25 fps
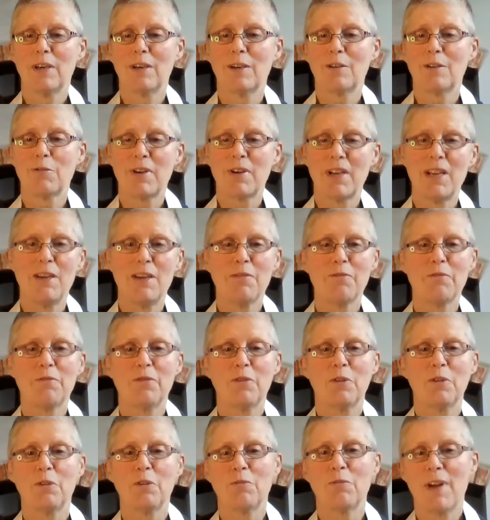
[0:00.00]
grief
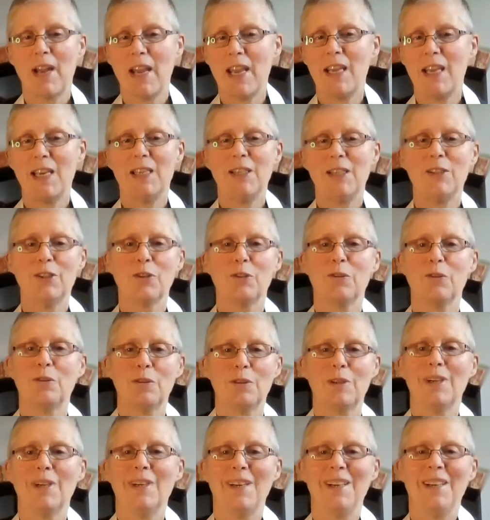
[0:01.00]
or rage or
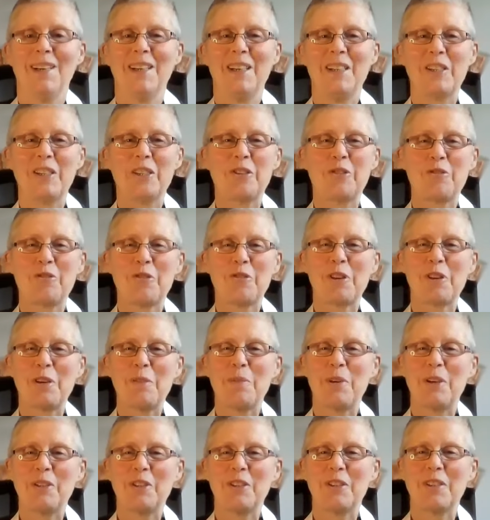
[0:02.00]
strong
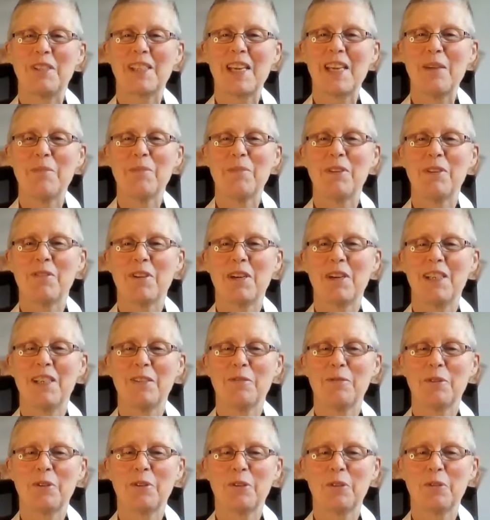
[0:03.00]
emotions can be very
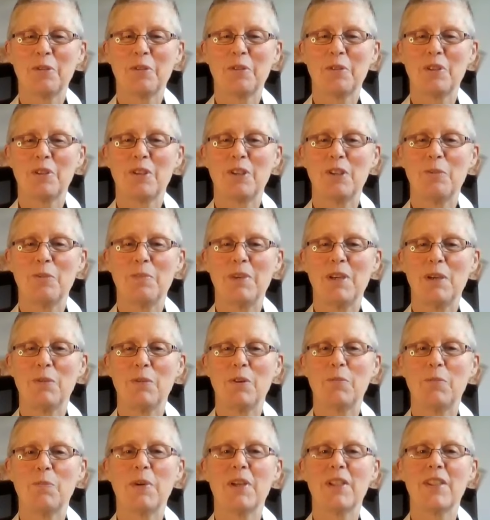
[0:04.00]
difficult to be
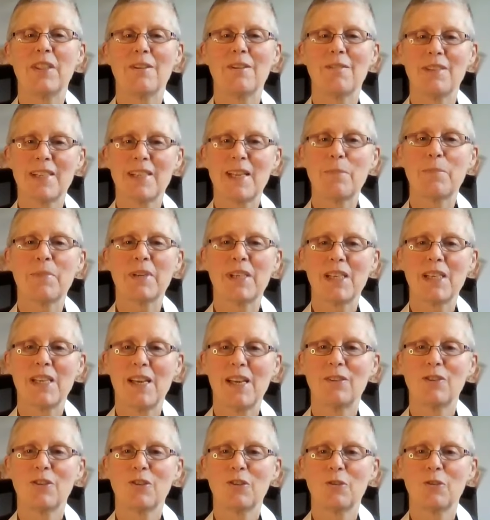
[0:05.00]
with, but there is that
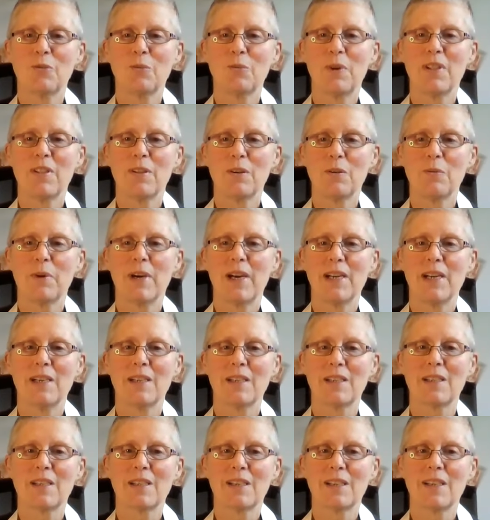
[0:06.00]
potential with
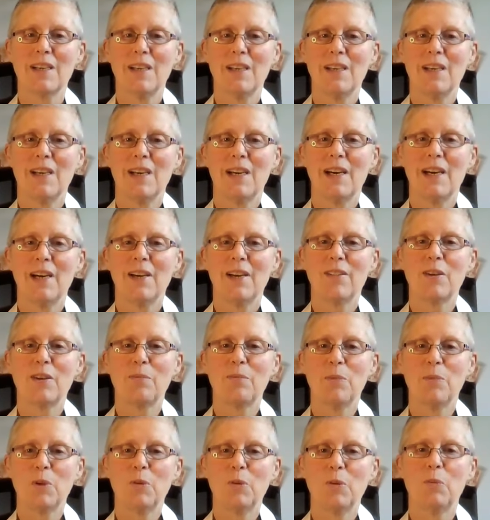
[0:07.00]
awareness. The
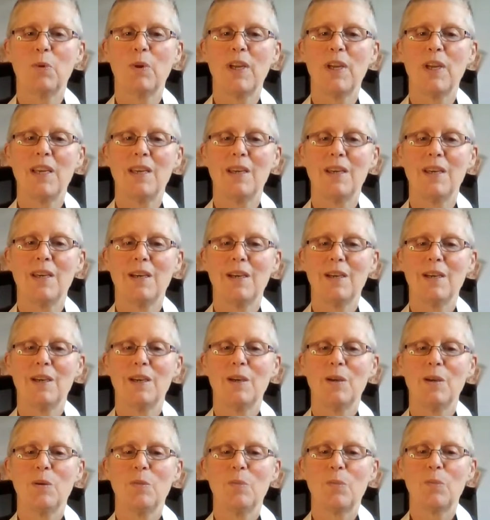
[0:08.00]
more we
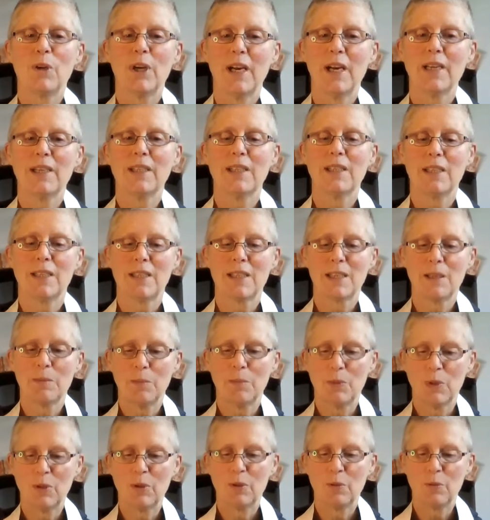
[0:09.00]
practice, the
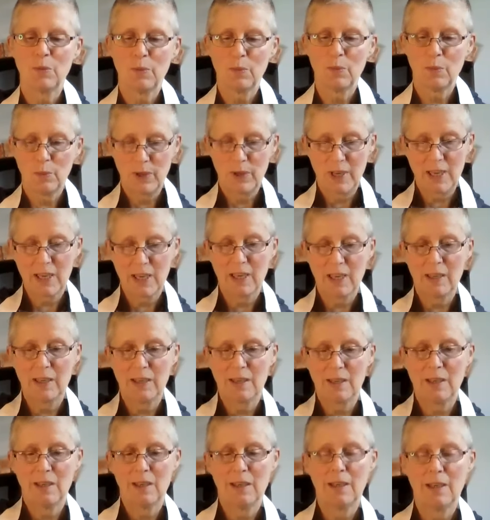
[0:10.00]
more we
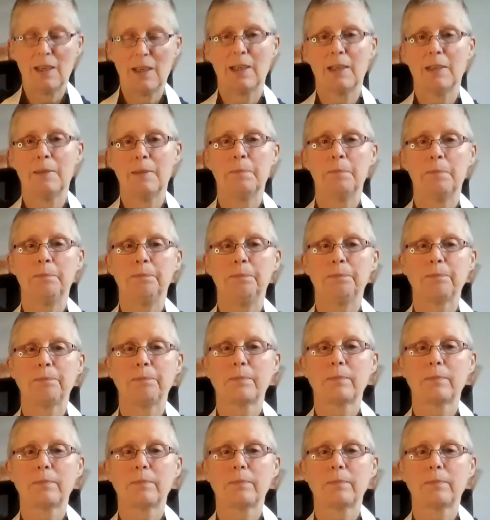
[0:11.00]
can in